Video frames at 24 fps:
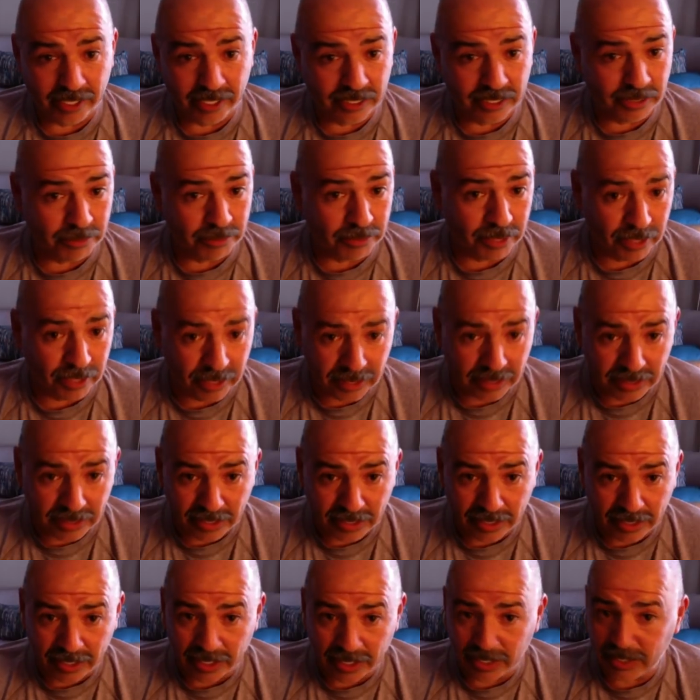There's some
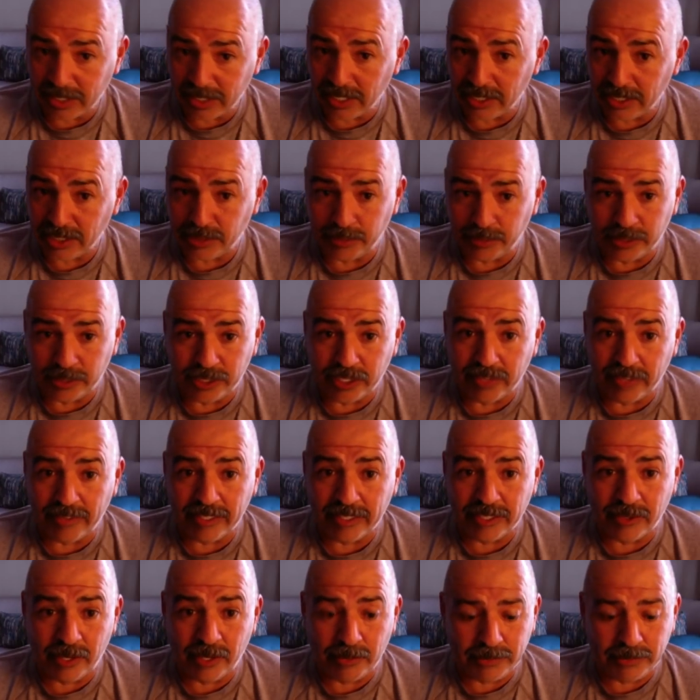good customer
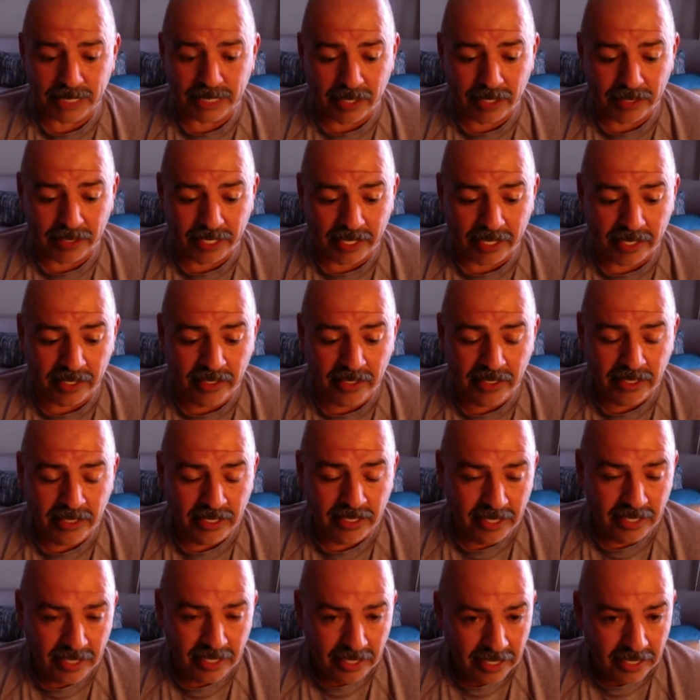service reps out there,
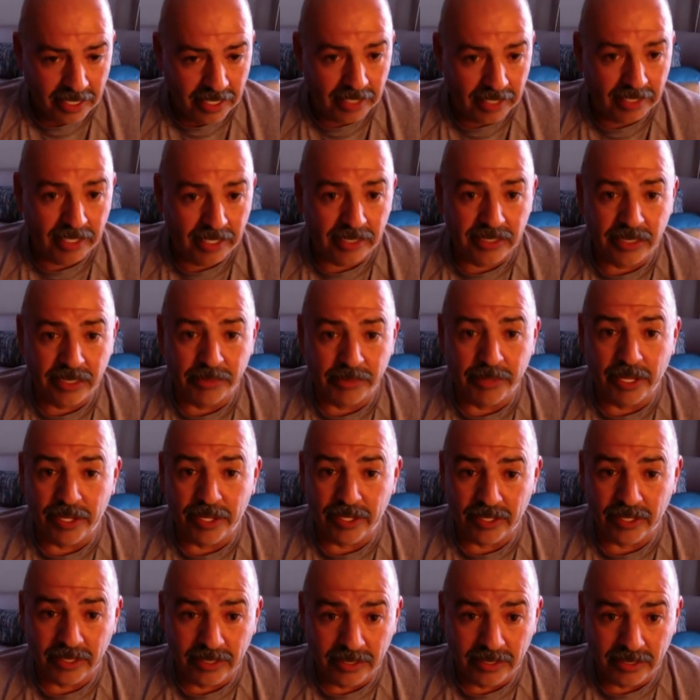and there's some
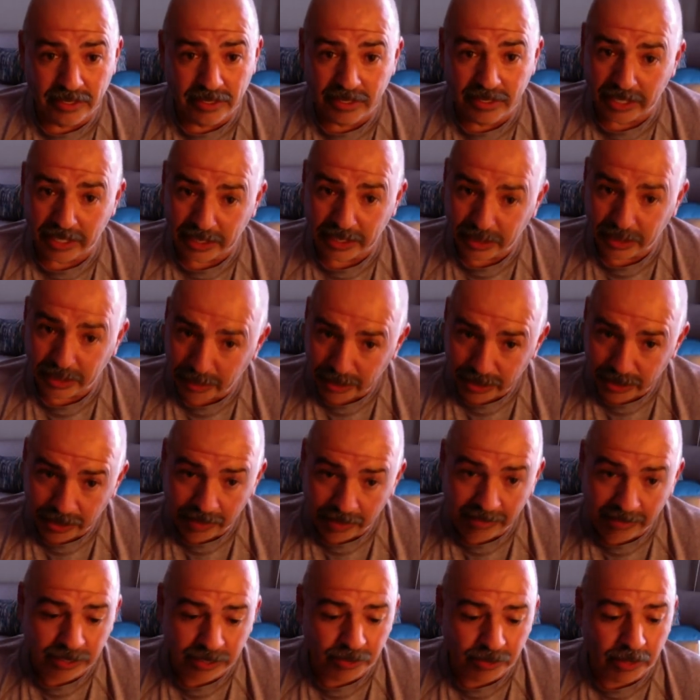other customer
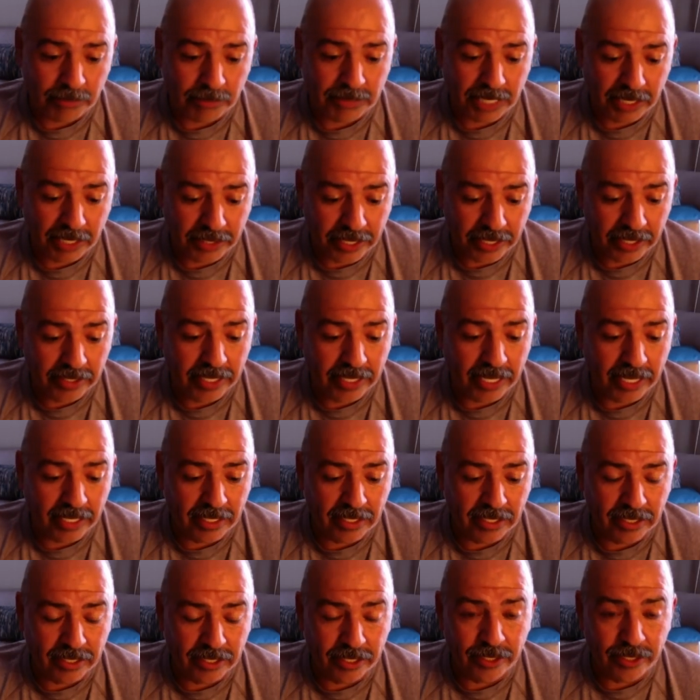service reps out there
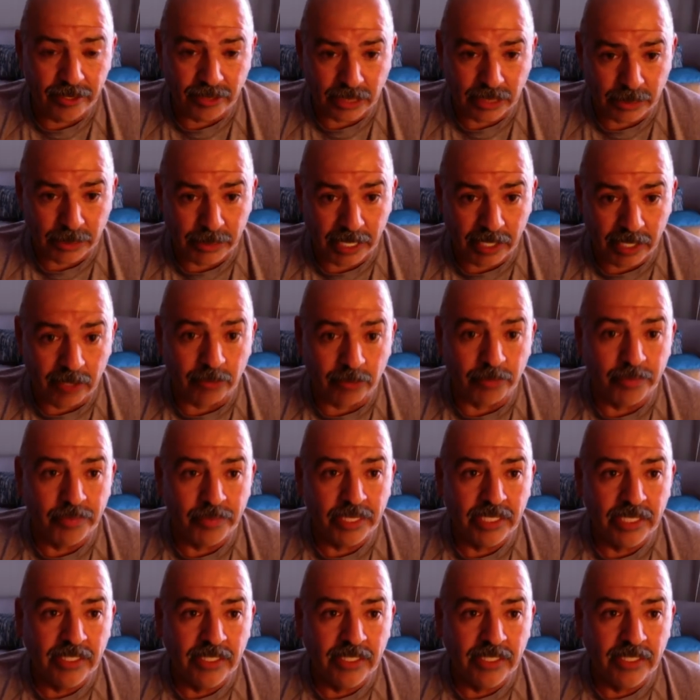that could use some help.